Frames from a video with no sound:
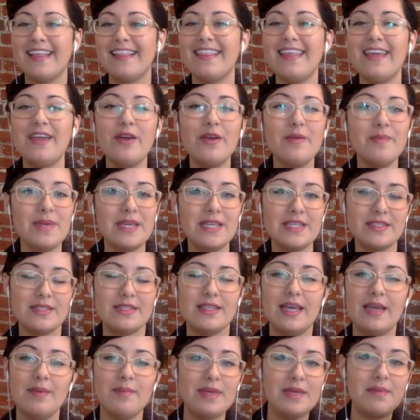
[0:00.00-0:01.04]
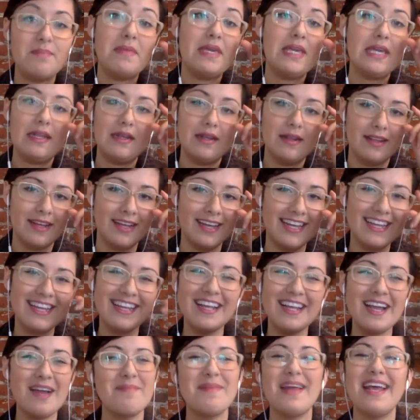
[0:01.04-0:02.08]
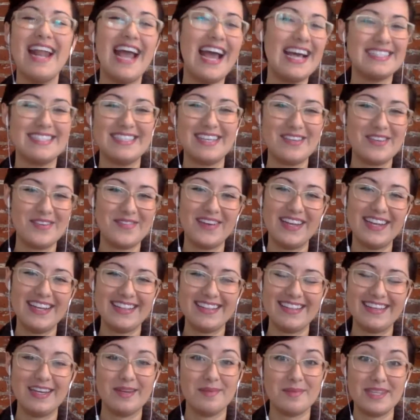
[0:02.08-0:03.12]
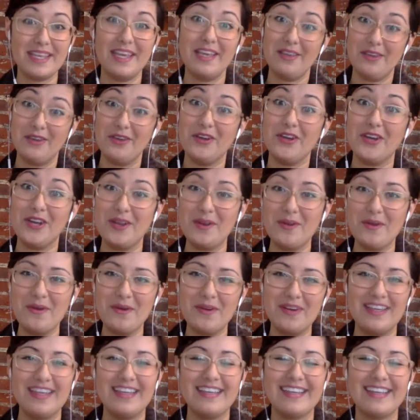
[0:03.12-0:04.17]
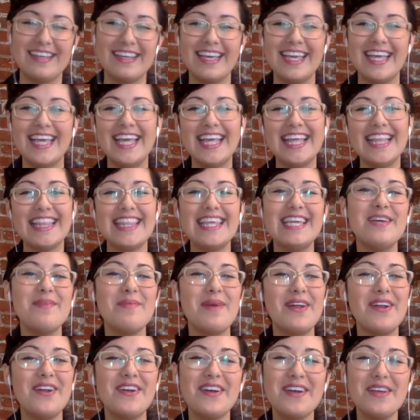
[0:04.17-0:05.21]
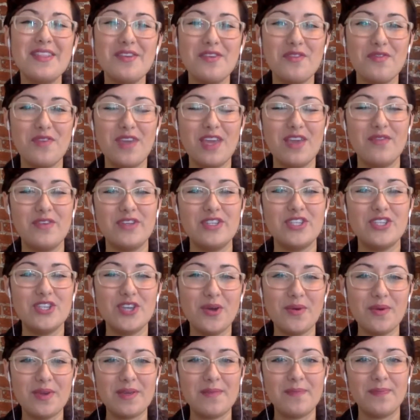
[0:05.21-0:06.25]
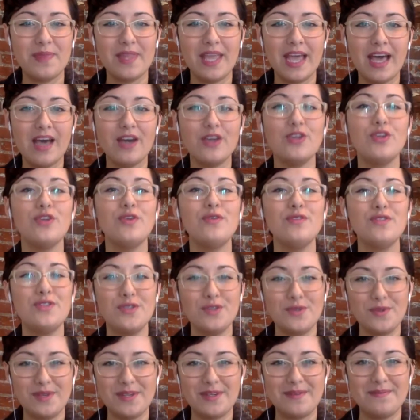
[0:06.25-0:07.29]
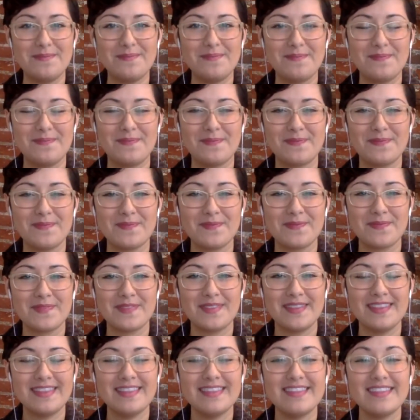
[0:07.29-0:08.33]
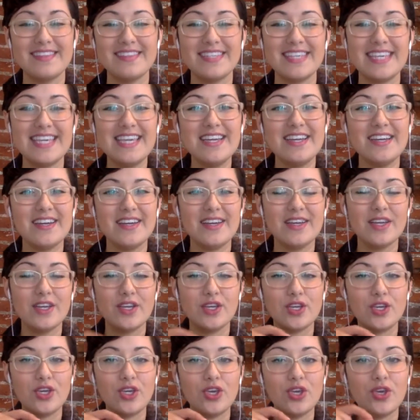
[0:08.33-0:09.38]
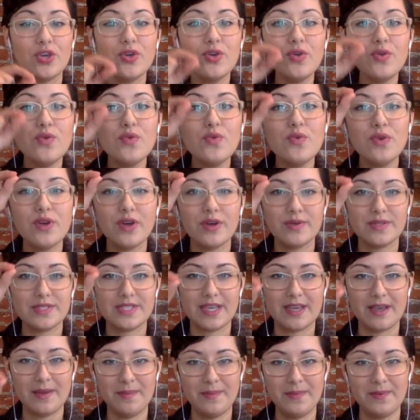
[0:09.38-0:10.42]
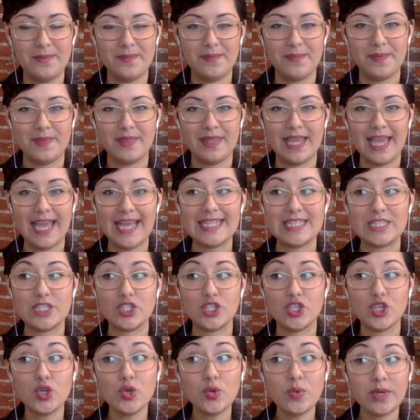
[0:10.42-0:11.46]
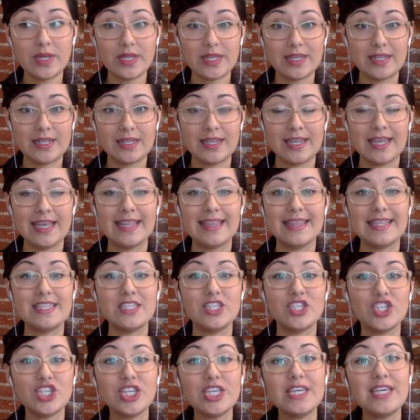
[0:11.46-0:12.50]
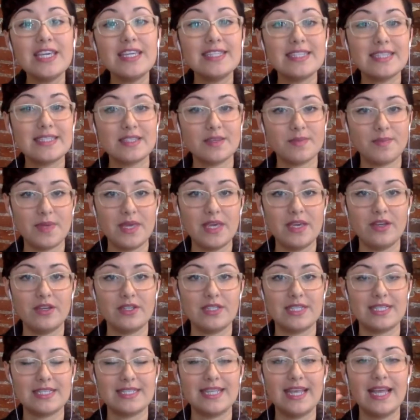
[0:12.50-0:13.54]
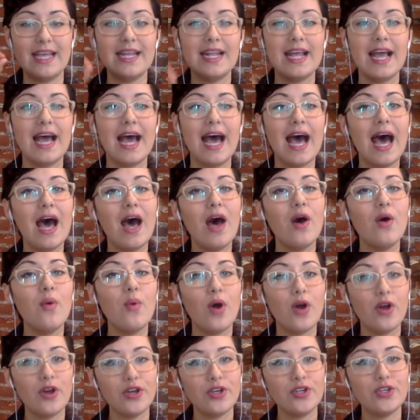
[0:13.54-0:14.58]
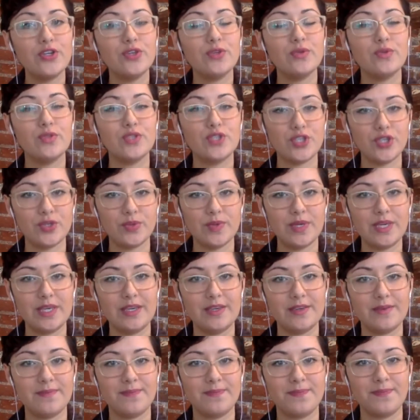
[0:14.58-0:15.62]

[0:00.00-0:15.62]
There I'm being mean. I'm not asking you anything. I'm saying you're annoying. Think about our other favorite, Joey. How you doing? So here, you goes up and doing, the G disappears. It's not how are you doing?